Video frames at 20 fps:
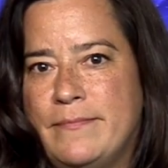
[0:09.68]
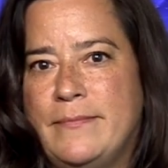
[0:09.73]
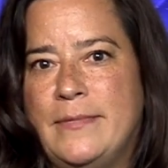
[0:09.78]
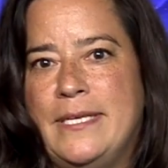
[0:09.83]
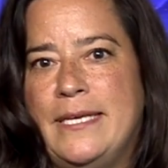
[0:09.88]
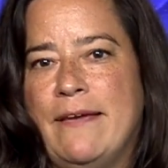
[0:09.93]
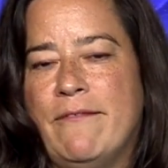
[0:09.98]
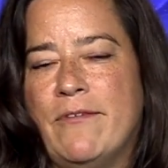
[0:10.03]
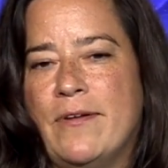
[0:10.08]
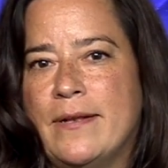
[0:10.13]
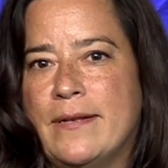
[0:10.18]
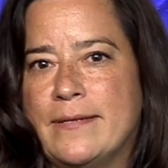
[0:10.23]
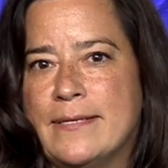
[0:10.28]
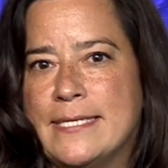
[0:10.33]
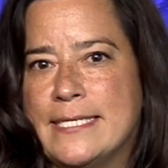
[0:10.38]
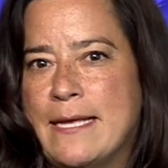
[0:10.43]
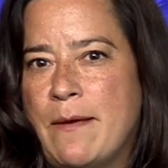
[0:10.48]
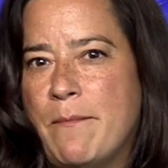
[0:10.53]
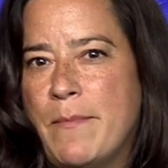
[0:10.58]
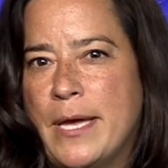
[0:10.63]
given
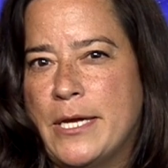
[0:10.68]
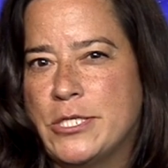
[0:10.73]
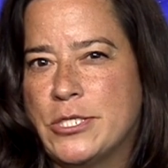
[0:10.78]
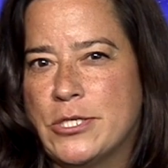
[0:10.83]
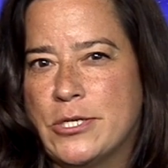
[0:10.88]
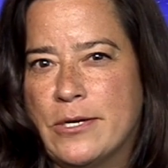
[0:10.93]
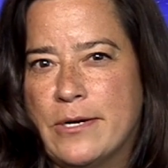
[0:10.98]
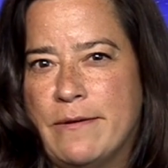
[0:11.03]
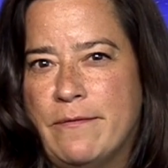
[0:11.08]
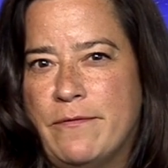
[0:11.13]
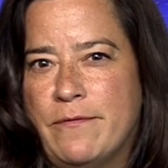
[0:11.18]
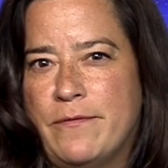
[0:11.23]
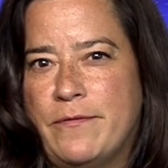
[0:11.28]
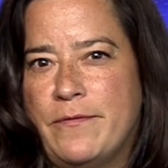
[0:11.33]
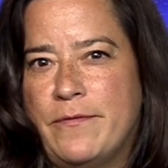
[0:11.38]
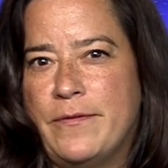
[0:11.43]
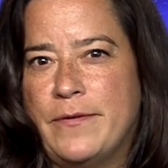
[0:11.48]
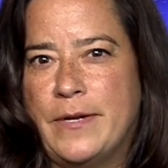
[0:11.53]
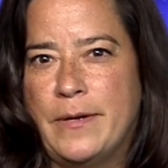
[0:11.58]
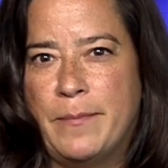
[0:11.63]
some measure of
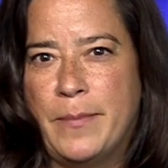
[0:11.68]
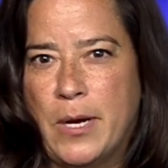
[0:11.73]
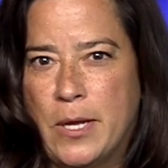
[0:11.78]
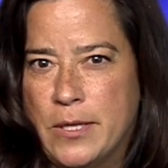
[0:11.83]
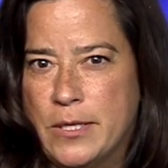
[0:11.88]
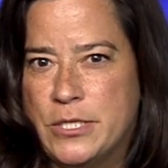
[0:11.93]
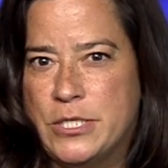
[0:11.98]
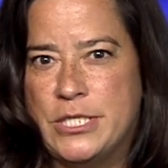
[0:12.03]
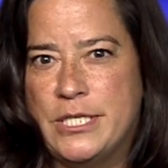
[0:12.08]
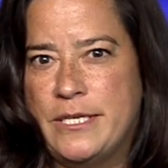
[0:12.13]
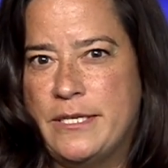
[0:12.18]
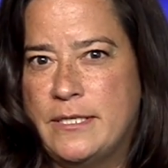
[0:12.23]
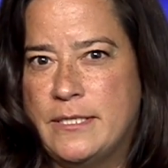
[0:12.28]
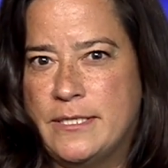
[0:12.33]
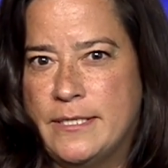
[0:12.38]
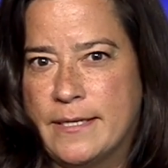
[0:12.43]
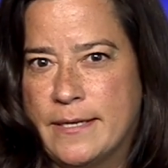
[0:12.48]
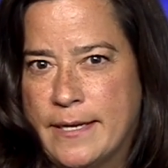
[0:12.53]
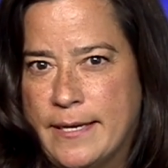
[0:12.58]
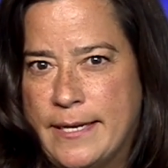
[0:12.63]
an apology
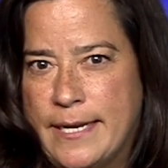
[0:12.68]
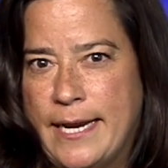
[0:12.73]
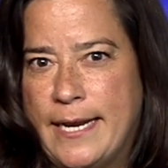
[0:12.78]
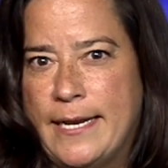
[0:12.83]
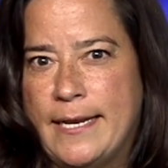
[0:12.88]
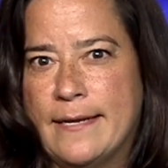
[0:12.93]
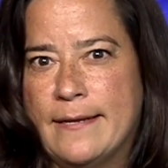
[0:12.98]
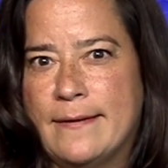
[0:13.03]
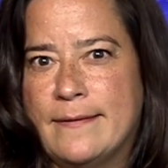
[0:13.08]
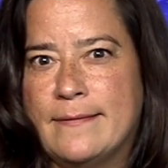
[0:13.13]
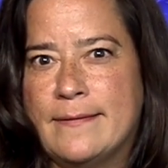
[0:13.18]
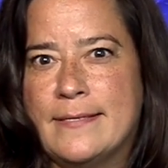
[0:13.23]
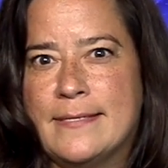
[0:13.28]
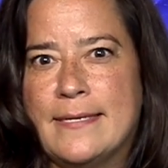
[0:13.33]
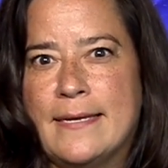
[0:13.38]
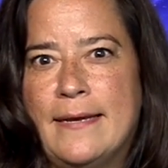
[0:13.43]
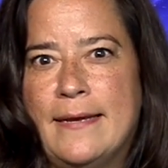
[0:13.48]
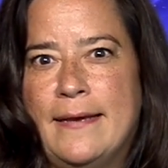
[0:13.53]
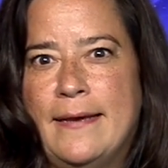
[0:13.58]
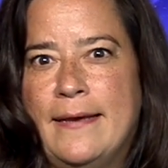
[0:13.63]
to Canadians.
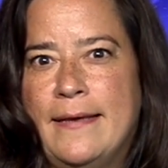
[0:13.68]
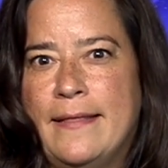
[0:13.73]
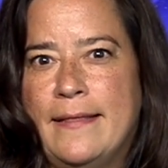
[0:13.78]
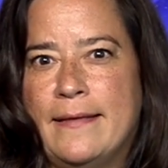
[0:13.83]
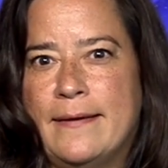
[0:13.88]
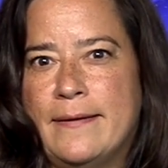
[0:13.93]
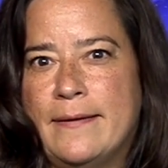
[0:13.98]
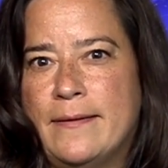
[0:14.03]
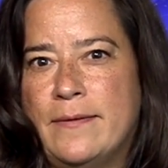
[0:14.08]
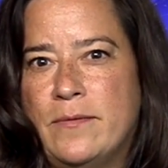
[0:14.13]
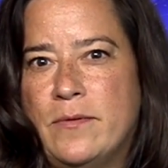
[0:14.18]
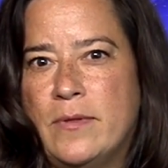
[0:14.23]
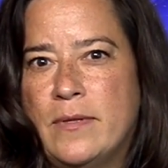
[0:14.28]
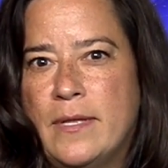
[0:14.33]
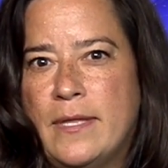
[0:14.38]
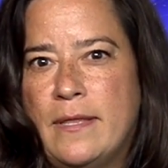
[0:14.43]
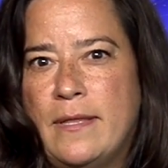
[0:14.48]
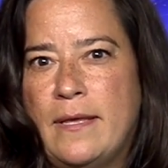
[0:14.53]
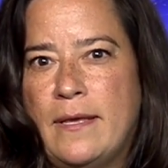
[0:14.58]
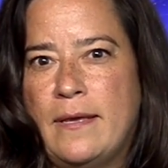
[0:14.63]
The
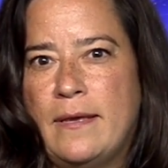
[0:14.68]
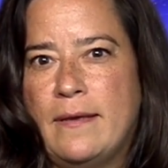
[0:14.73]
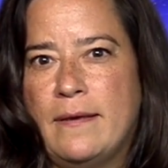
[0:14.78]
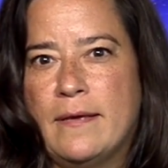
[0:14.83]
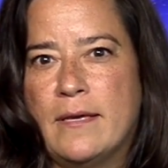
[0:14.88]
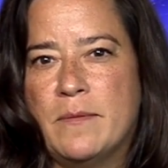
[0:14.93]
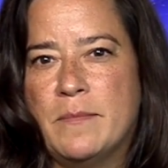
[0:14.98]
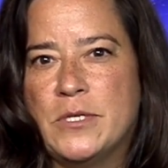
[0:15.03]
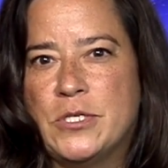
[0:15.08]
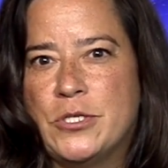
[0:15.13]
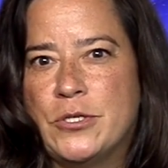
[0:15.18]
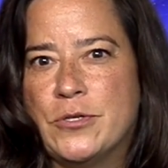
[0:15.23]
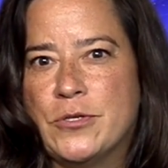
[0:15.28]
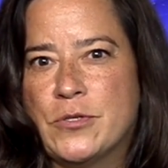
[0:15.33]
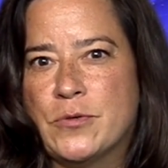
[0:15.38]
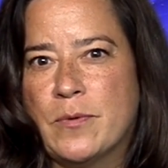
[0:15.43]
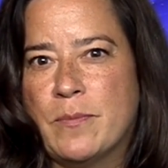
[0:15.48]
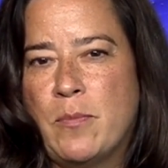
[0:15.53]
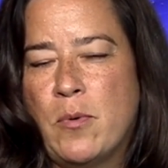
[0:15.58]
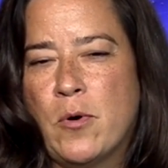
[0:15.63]

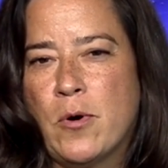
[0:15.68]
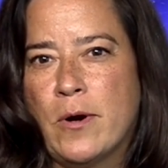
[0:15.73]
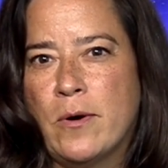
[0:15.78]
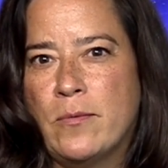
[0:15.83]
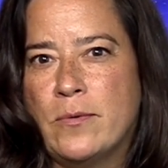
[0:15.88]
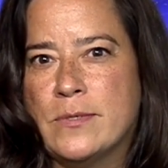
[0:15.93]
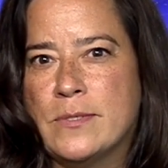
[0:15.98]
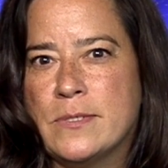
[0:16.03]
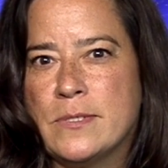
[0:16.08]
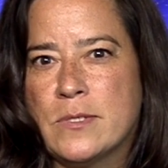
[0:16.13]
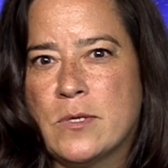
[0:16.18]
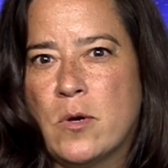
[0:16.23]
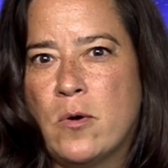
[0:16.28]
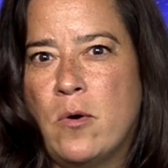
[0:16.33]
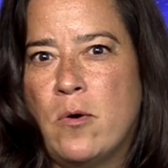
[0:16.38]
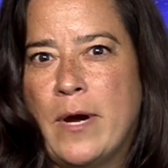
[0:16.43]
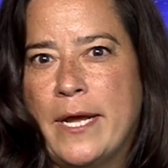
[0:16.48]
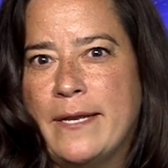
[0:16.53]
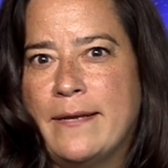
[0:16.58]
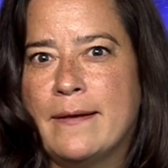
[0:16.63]
Commissioner's report was
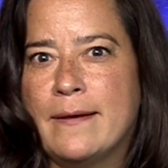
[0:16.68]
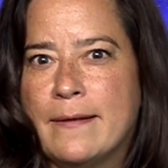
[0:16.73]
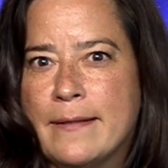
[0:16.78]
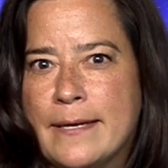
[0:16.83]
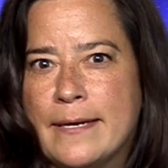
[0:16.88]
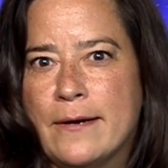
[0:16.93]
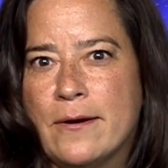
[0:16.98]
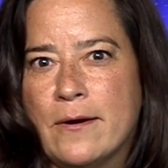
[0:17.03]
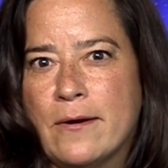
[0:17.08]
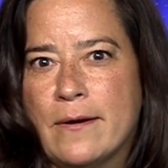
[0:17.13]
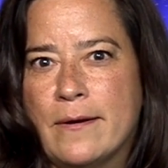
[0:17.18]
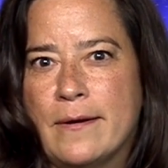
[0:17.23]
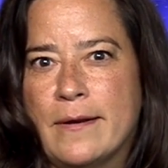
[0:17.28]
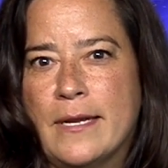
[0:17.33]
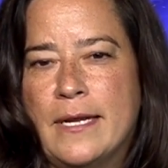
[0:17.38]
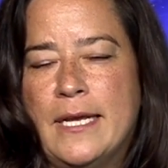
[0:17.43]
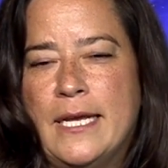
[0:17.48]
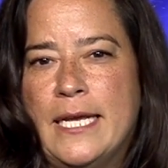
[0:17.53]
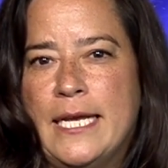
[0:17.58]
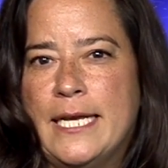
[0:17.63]
quite clear
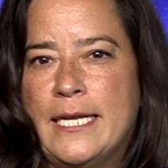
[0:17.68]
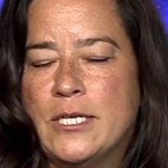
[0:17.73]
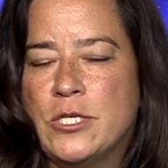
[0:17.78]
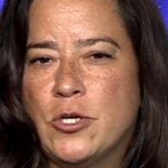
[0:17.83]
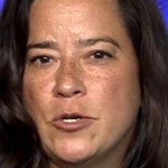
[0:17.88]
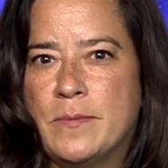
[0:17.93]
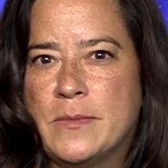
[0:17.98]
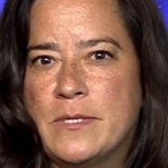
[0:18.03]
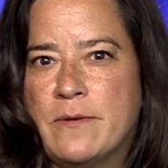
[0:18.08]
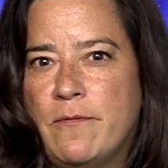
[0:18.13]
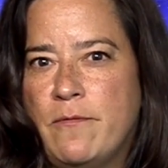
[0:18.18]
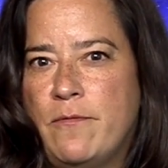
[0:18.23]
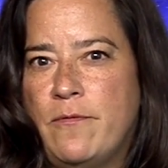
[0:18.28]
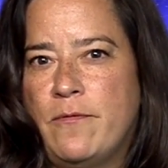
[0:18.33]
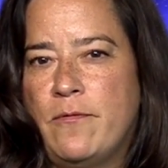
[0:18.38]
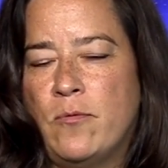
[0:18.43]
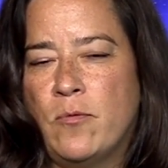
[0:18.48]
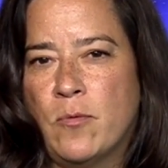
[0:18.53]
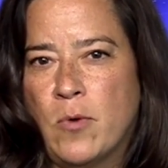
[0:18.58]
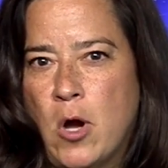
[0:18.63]
in terms of
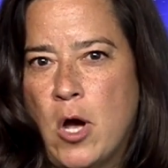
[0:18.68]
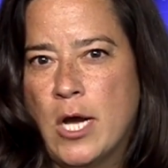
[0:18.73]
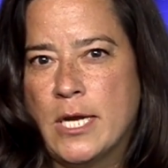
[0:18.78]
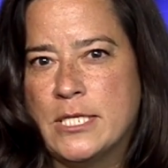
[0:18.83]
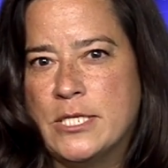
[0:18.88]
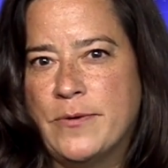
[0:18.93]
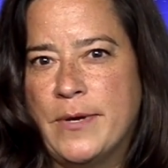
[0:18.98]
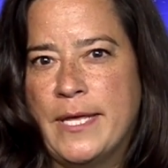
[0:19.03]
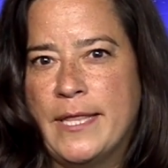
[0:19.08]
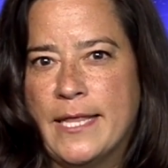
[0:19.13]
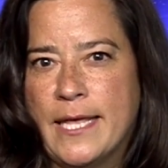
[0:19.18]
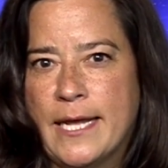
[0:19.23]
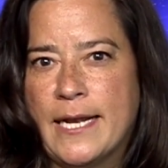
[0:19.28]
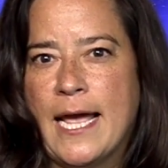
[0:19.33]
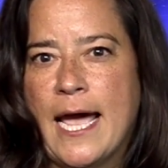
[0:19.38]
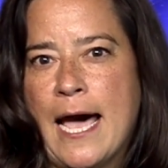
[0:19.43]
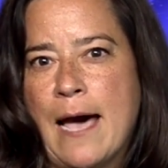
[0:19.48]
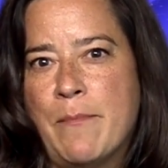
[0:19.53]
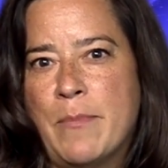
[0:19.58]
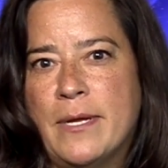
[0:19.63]
wrongdoing that
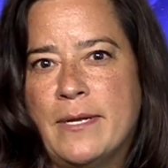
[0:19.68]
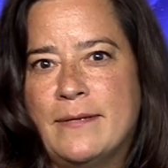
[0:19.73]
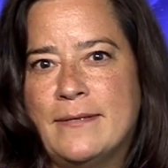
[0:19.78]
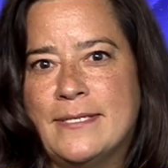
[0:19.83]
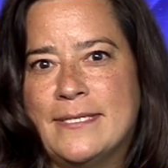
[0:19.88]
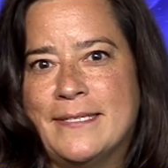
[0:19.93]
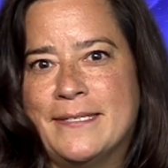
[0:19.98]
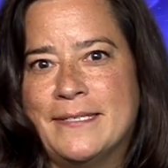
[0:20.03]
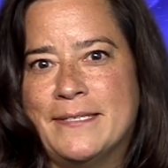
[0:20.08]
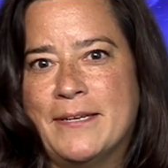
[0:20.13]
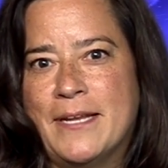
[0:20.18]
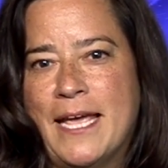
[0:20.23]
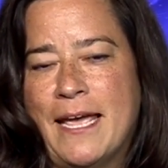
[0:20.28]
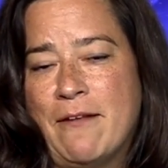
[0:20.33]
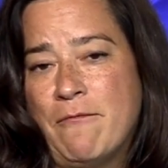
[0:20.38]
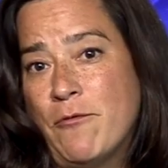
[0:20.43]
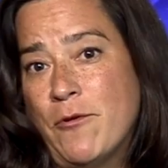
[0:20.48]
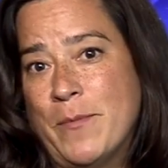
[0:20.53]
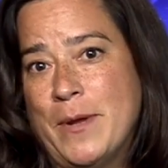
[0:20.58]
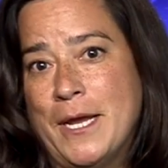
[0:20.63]
happened.
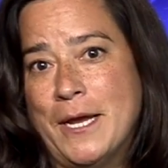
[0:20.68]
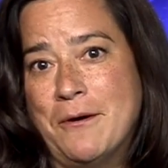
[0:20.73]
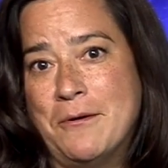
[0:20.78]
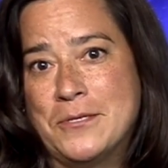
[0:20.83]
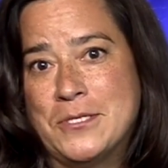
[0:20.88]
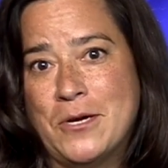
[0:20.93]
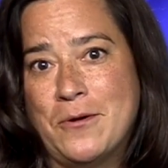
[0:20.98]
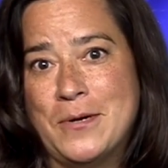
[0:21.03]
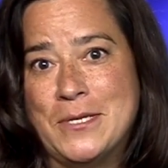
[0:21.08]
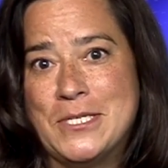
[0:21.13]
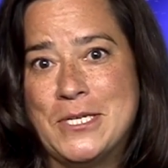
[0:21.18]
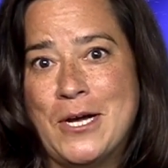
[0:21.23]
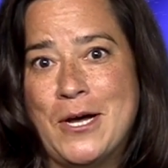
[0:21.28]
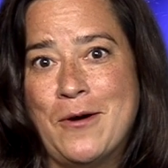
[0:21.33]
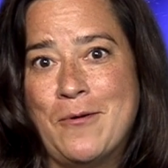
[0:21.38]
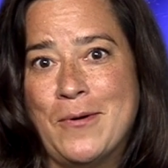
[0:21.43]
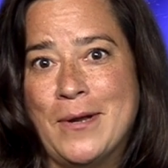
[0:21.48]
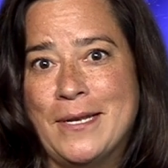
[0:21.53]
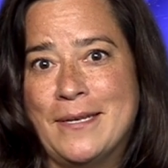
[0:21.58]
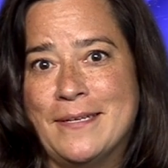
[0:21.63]
And for me, I was always
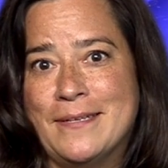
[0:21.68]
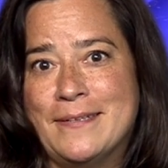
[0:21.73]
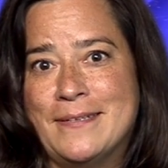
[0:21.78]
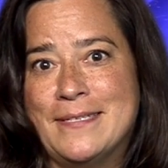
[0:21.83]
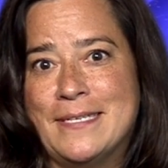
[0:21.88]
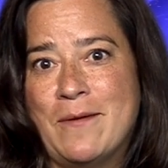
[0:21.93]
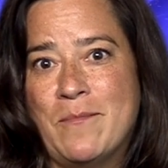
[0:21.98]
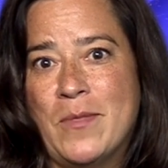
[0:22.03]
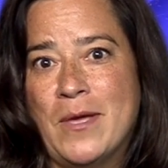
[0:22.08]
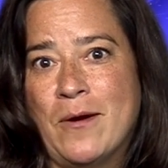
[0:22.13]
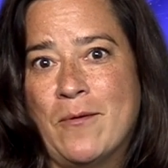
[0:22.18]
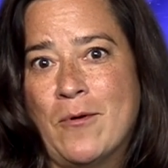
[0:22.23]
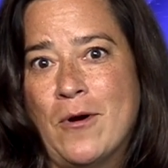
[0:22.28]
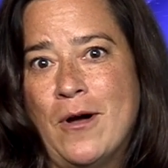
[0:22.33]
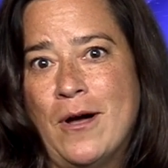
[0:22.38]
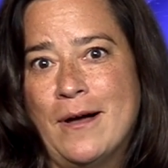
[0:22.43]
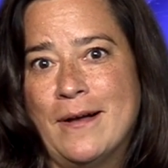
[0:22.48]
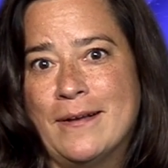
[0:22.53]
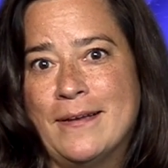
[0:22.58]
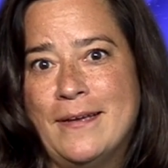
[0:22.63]
taught when something
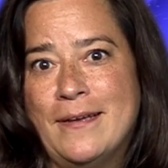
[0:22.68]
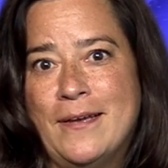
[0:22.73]
wrong